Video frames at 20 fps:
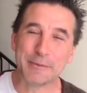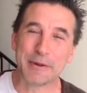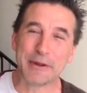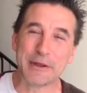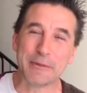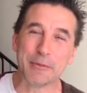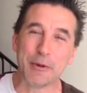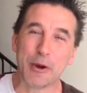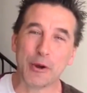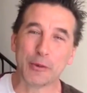Billy
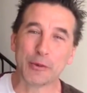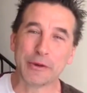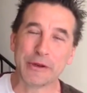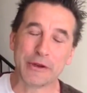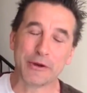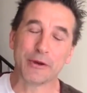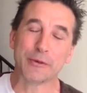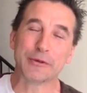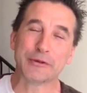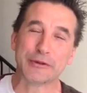Baldwin
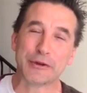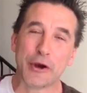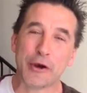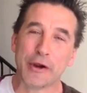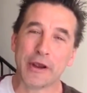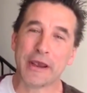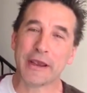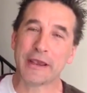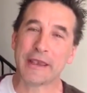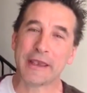here. I'm
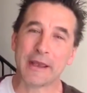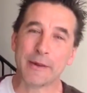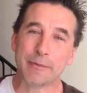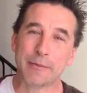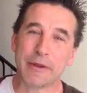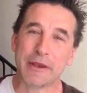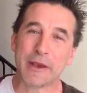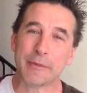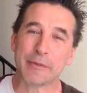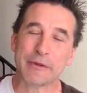sorry I can't
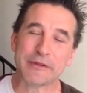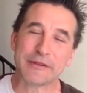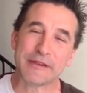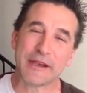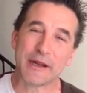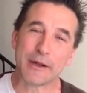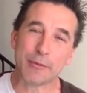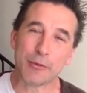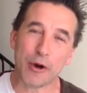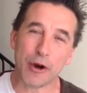be up in
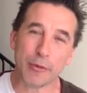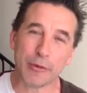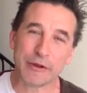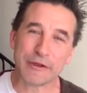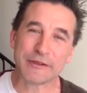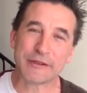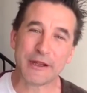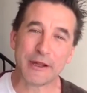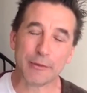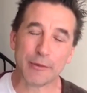Santa Barbara to
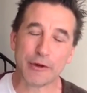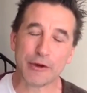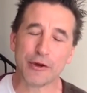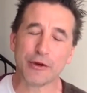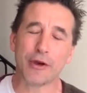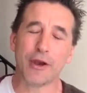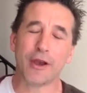celebrate your